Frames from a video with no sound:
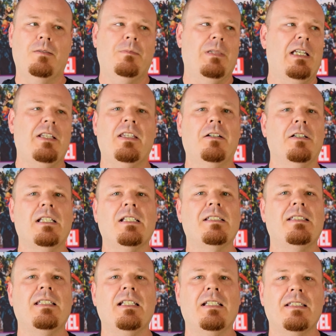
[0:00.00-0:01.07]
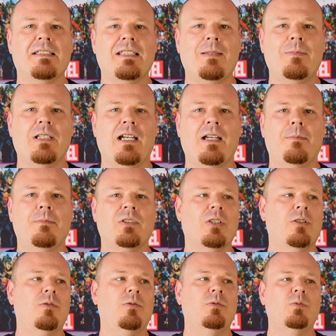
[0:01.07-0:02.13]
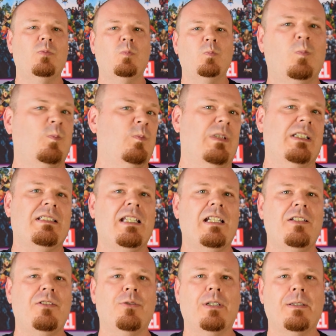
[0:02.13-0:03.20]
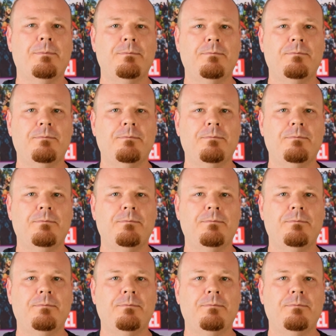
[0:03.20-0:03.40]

and they'll get to see it at the same time. So let's get into it.